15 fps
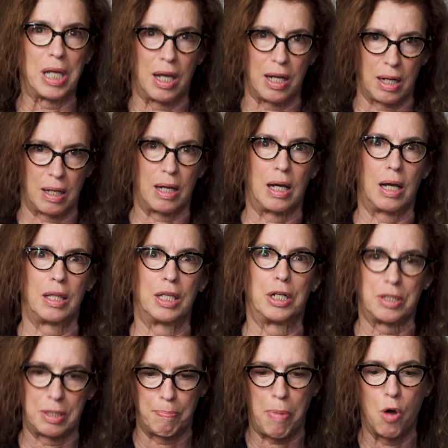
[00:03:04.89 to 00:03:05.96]
on a
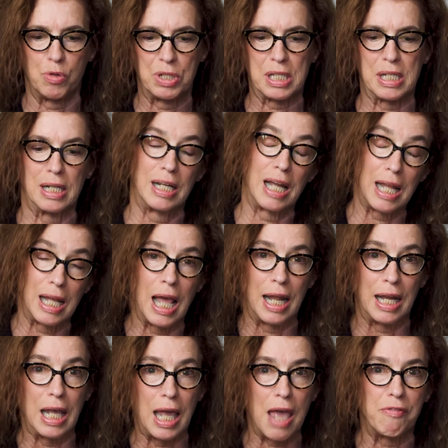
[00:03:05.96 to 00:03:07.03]
little Post-it,
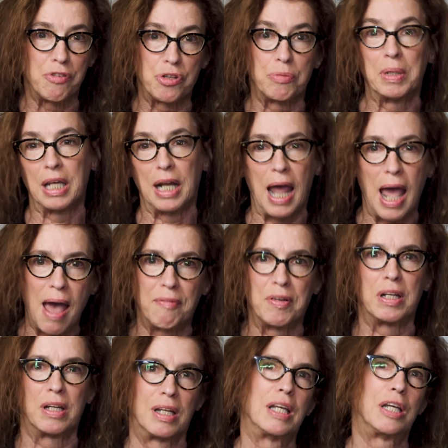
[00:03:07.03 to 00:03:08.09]
and he gave it to me, and I have
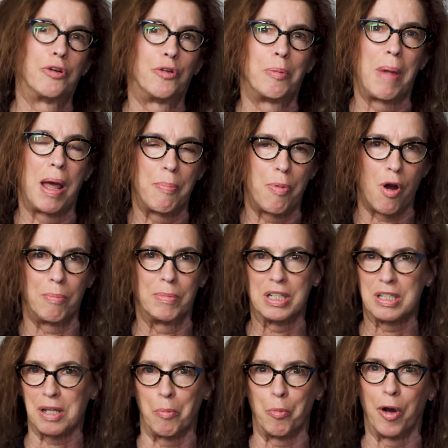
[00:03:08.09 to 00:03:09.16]
it here in my apartment
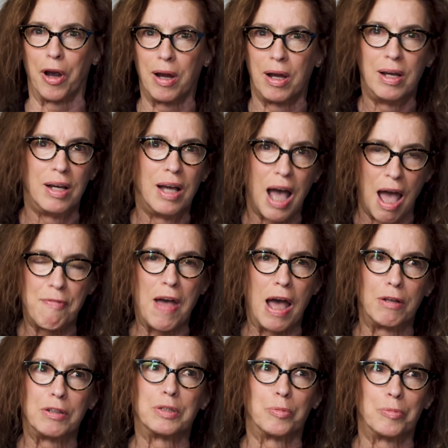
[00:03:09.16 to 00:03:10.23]
somewhere. I
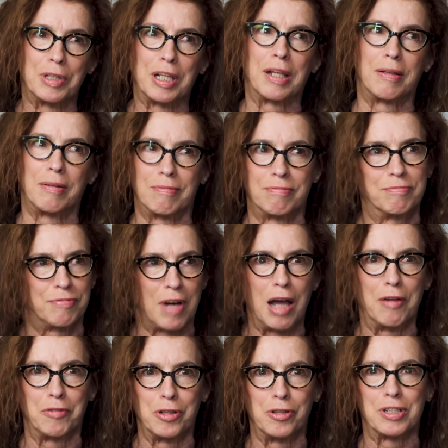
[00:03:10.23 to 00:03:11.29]
found it within
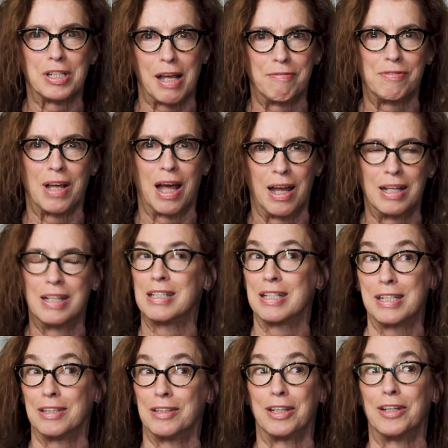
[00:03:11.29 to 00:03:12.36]
5 years. It's
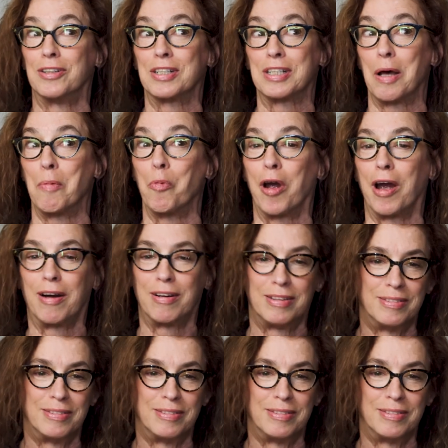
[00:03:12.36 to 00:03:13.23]
still here somewhere.